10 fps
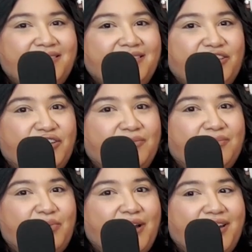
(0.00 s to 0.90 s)
your
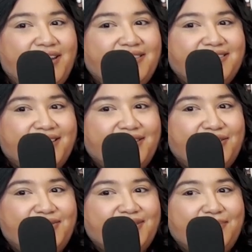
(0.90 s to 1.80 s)
body is telling
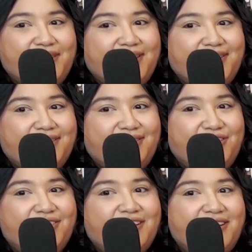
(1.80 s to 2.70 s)
you something, your
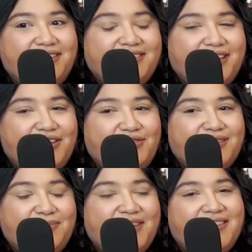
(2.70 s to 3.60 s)
gut is telling you
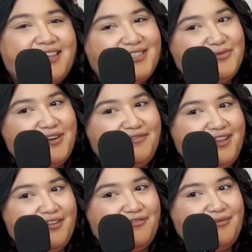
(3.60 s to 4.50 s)
something, that's a red
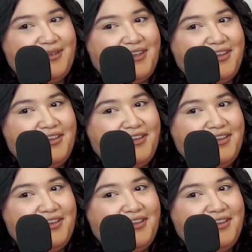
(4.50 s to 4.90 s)
flag for me.